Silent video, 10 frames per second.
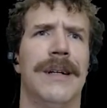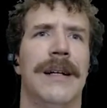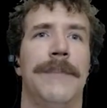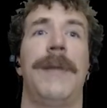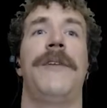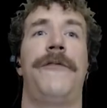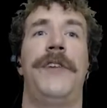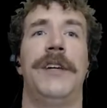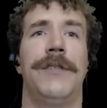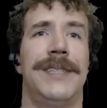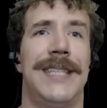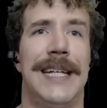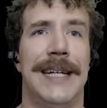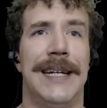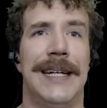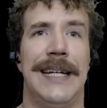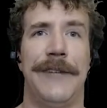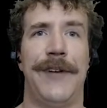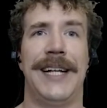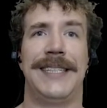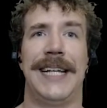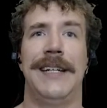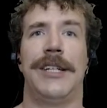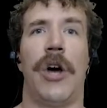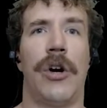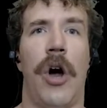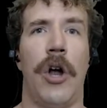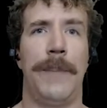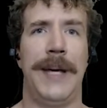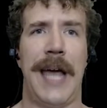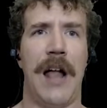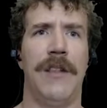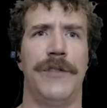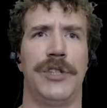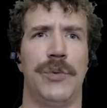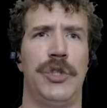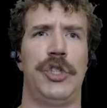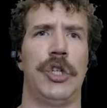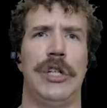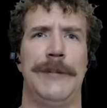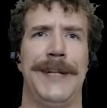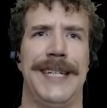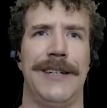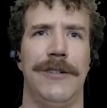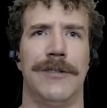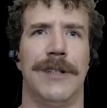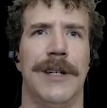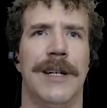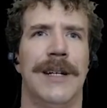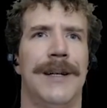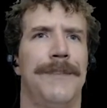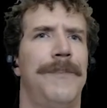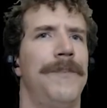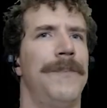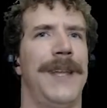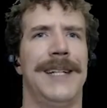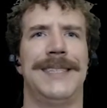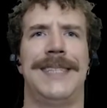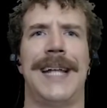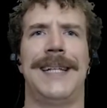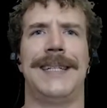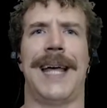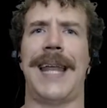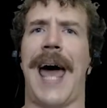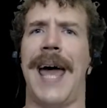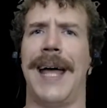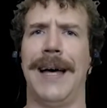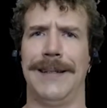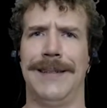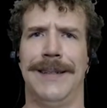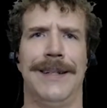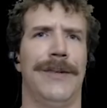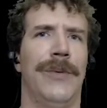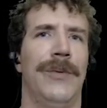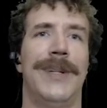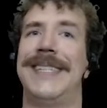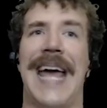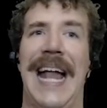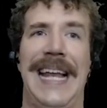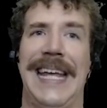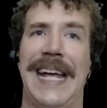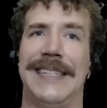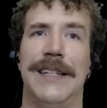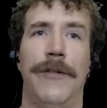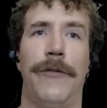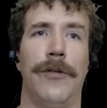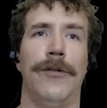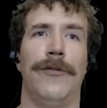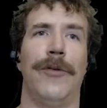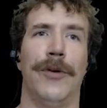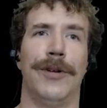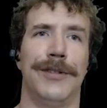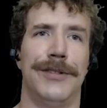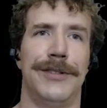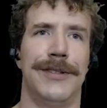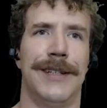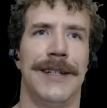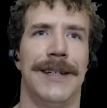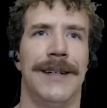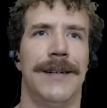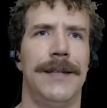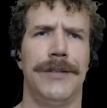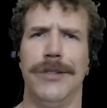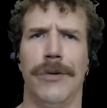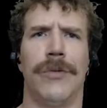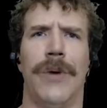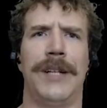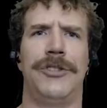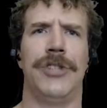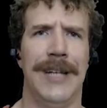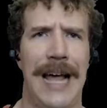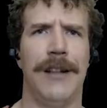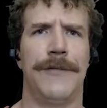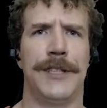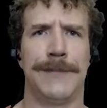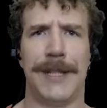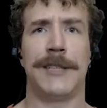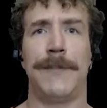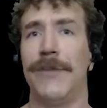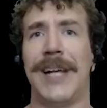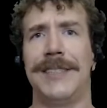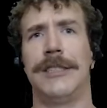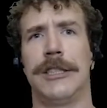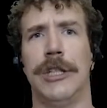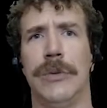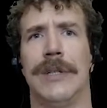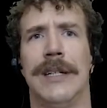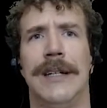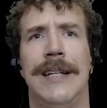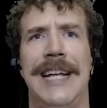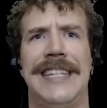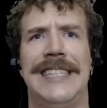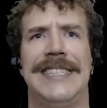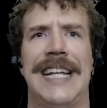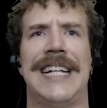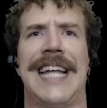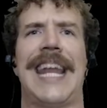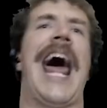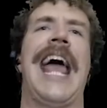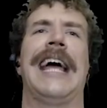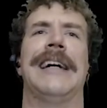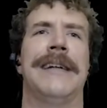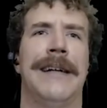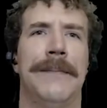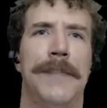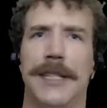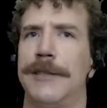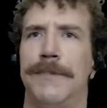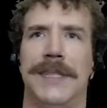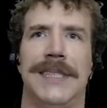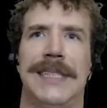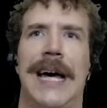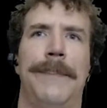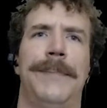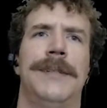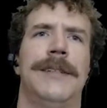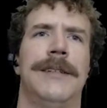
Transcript: My fear is that if I sent our army, Elvis would surely be killed, and Zedediah would retaliate in full force. There's no question, Elvis must be rescued, and then Zedediah must be stopped.